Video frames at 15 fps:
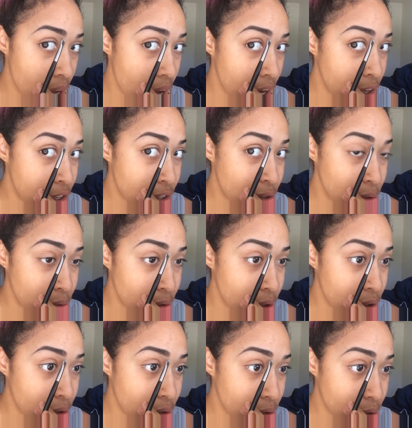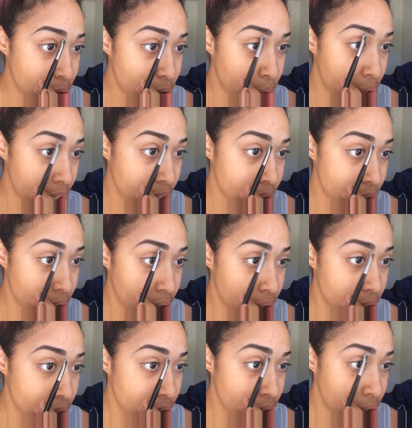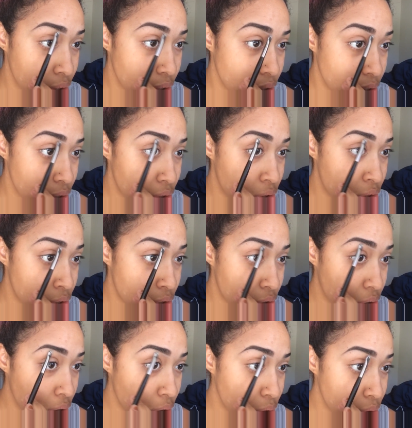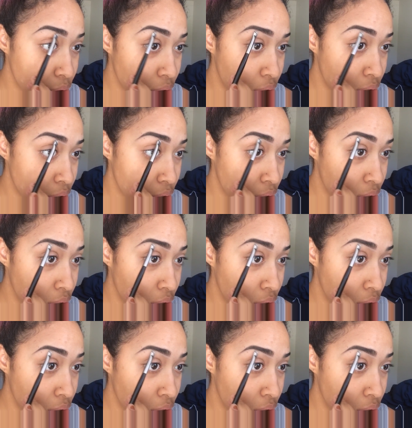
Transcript: You just do little quick strokes.